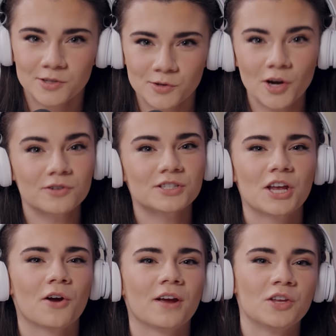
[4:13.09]
So start
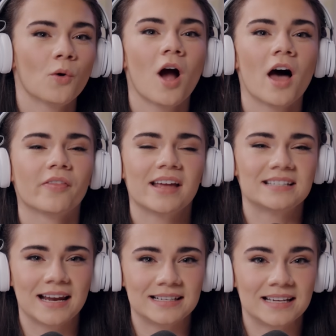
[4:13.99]
securing your online
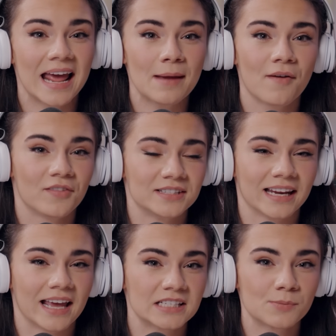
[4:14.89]
data today by
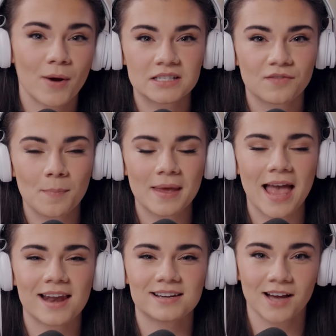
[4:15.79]
visiting
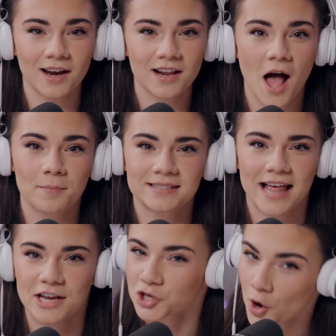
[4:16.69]
expressvpn.com
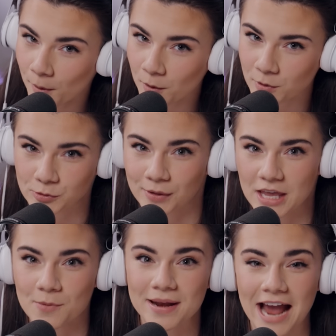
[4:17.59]
slash Cooper, which will
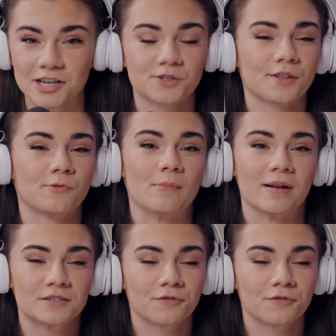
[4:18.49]
get you an extra three months